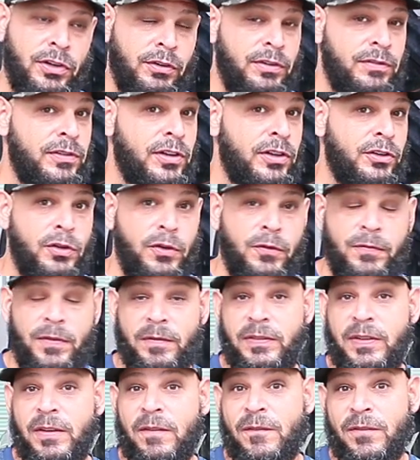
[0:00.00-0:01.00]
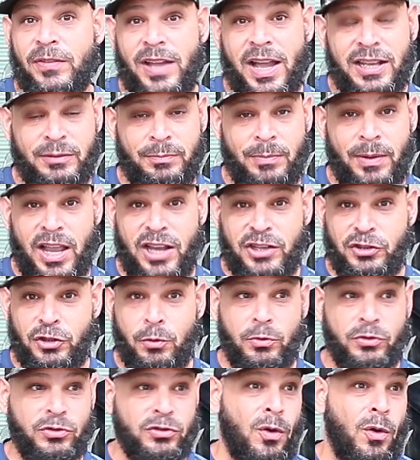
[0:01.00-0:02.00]
or even a two fifty flies past you,
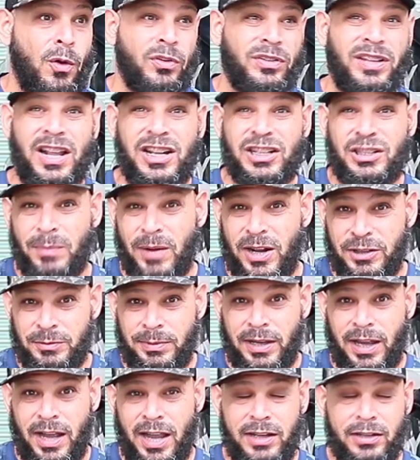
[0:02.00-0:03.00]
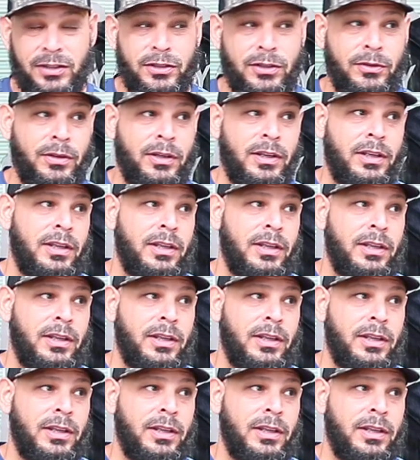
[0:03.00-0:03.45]
who is called ten spots behind you.